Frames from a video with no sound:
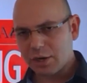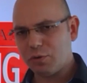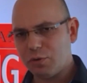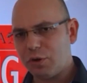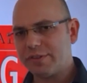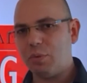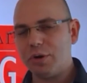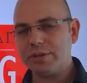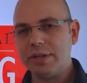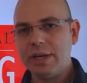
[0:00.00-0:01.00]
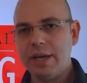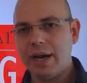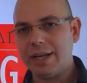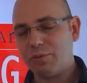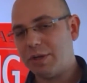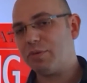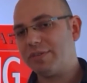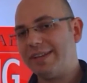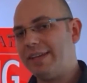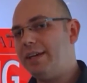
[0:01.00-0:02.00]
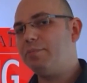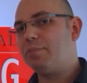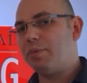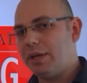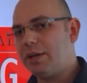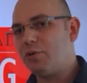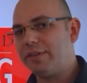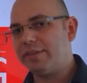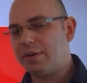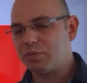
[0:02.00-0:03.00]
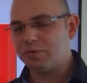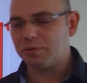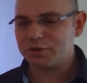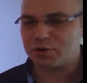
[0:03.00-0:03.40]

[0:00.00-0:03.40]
across the board, 20% increase in approval